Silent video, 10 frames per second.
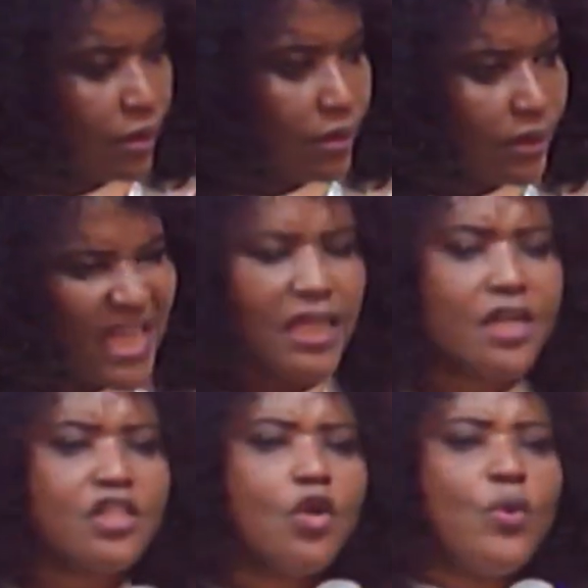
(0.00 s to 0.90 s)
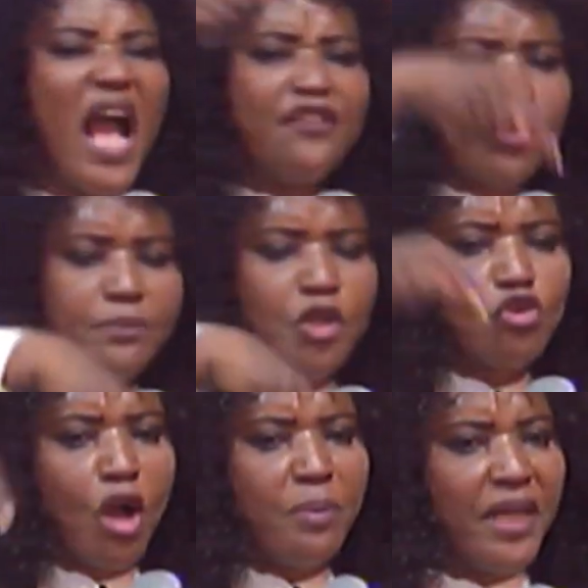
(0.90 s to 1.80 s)
That's the reason we have something
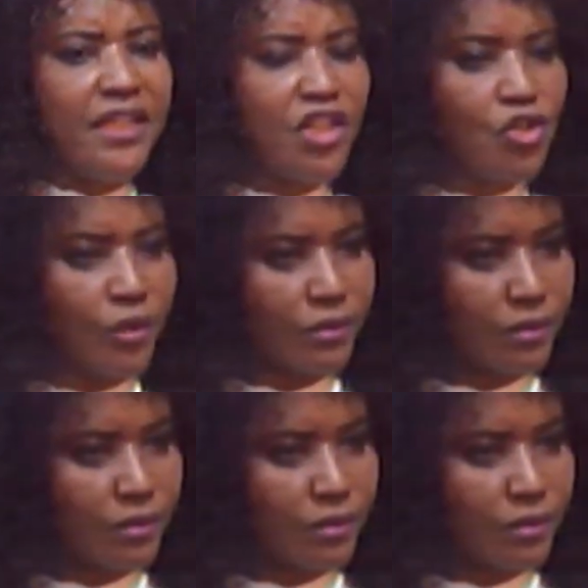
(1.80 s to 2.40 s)
called benediction.